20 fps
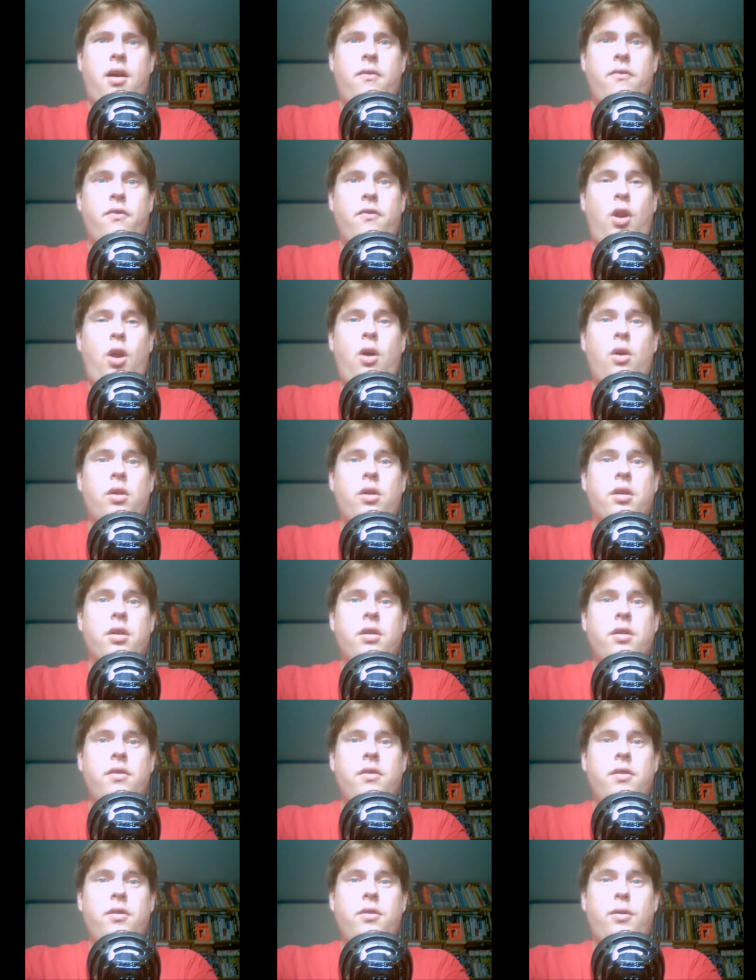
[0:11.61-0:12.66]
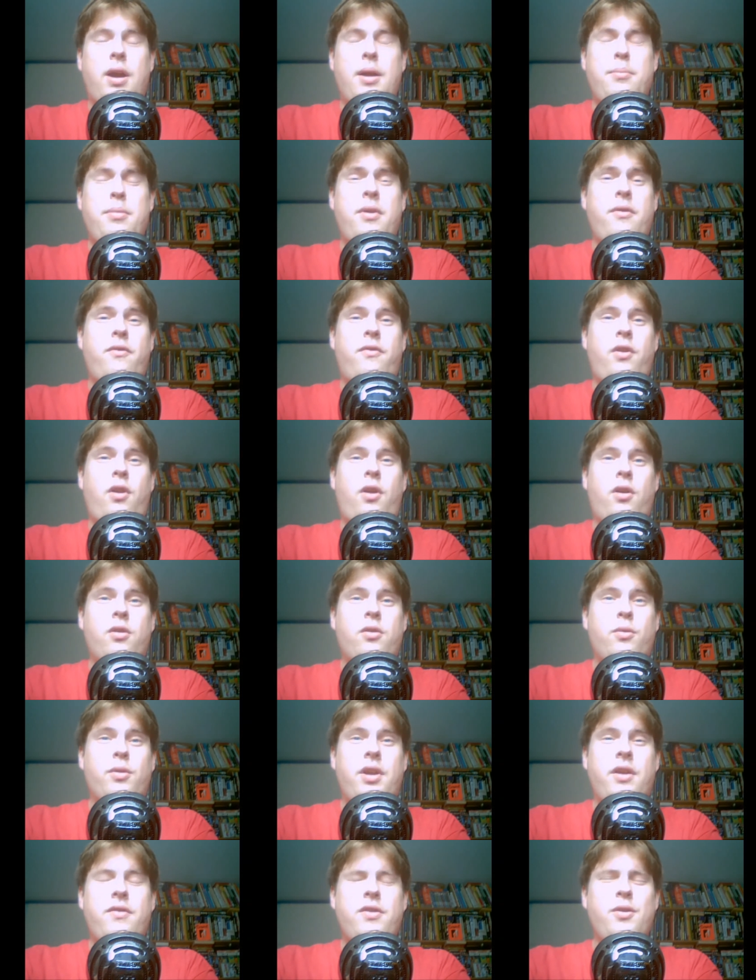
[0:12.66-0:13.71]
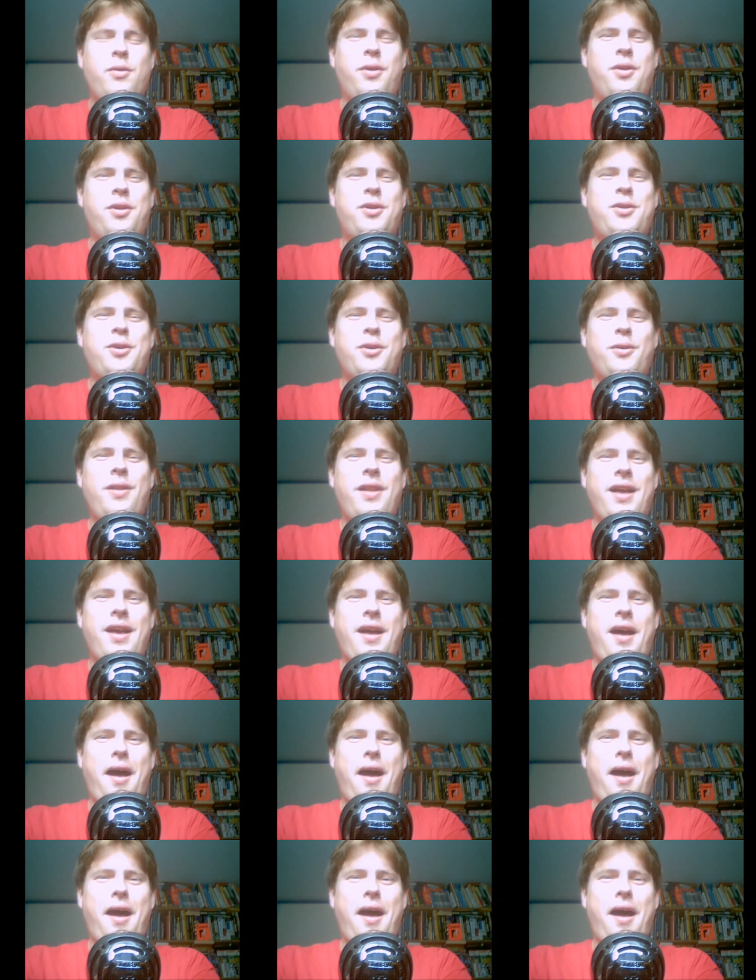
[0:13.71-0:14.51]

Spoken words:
vlog, great bit vlog, whatever you want to call it.